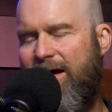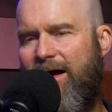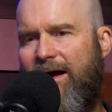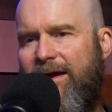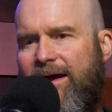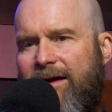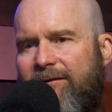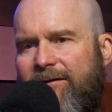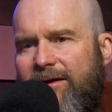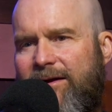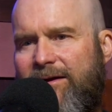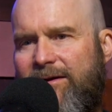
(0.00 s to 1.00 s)
I have
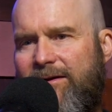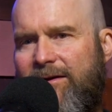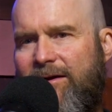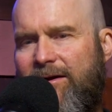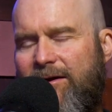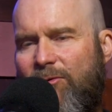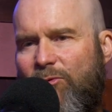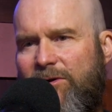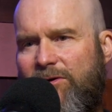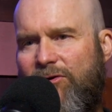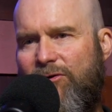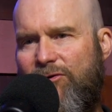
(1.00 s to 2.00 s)

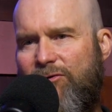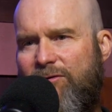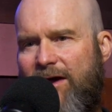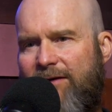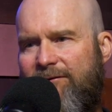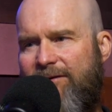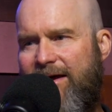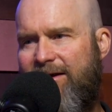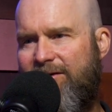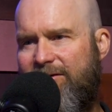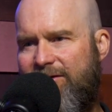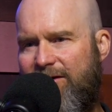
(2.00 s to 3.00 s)
you and I have
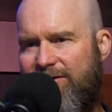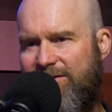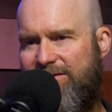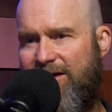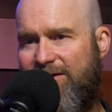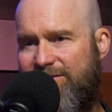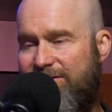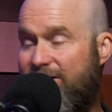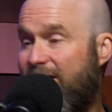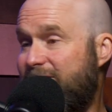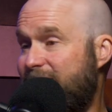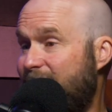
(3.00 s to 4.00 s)
had a discussion
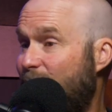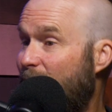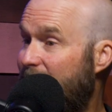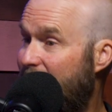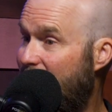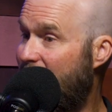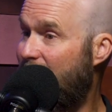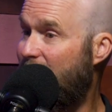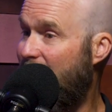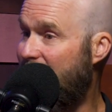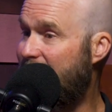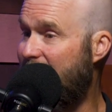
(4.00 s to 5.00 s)
actually in one of our other
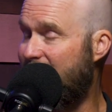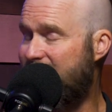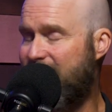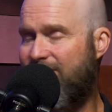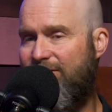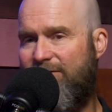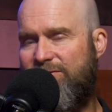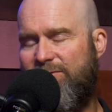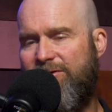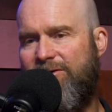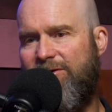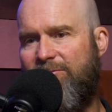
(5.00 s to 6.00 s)
podcasts that folks
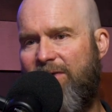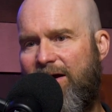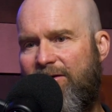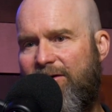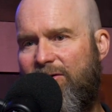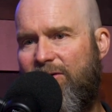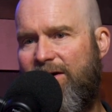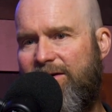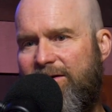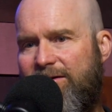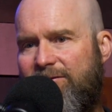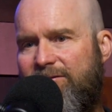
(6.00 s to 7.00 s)
will hear about the whole
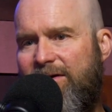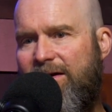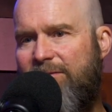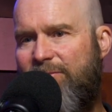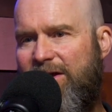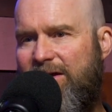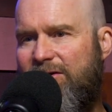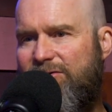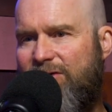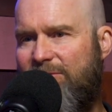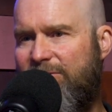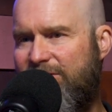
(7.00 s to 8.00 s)
idea of making
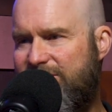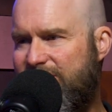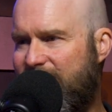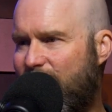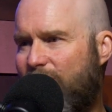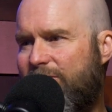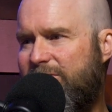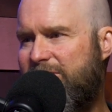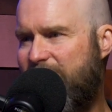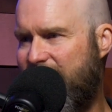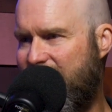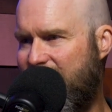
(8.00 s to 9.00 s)
sure I'm listening more than
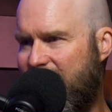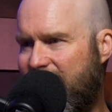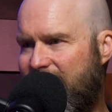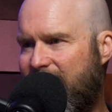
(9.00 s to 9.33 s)
speaking.